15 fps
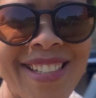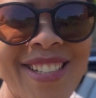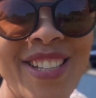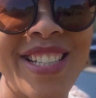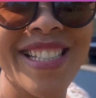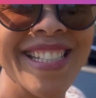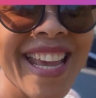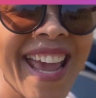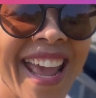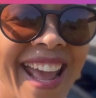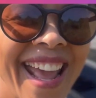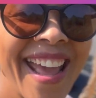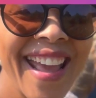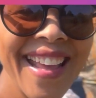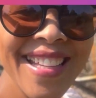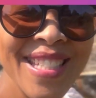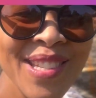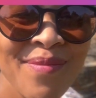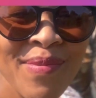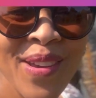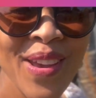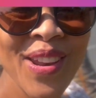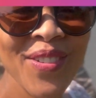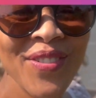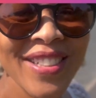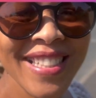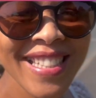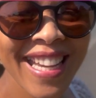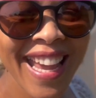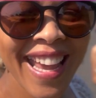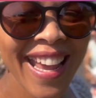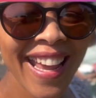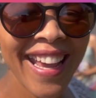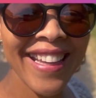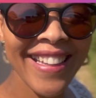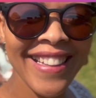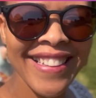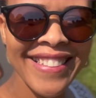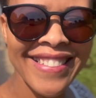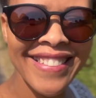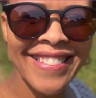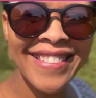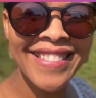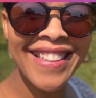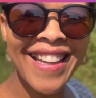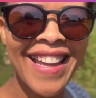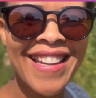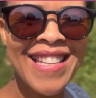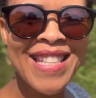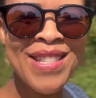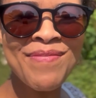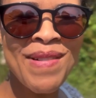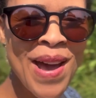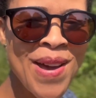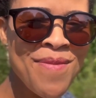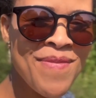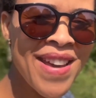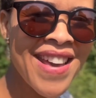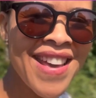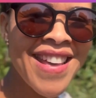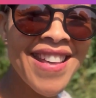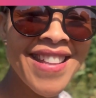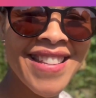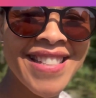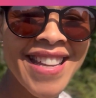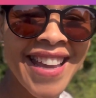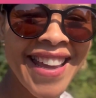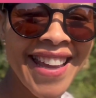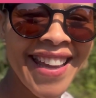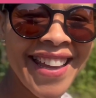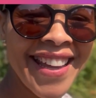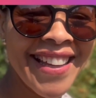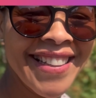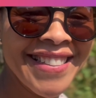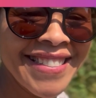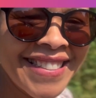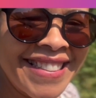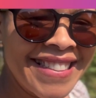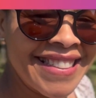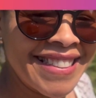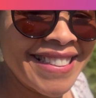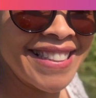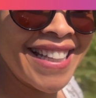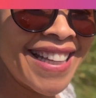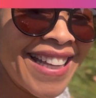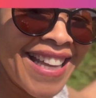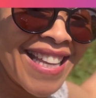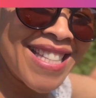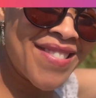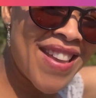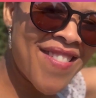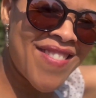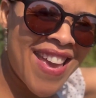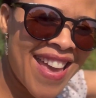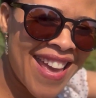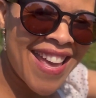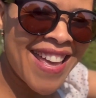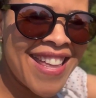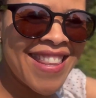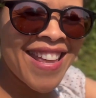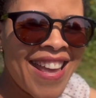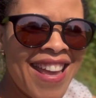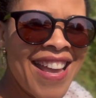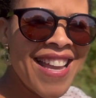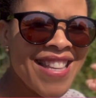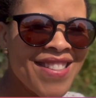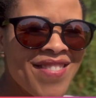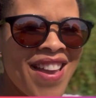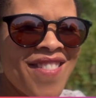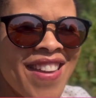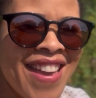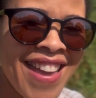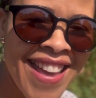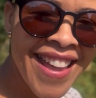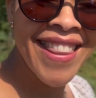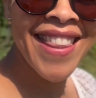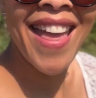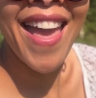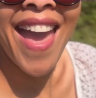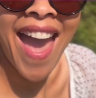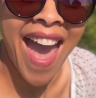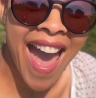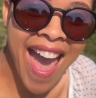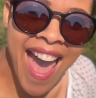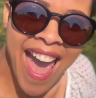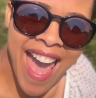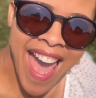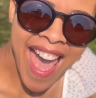Today is a beautiful day, and it's my birthday. So today is my birthday, and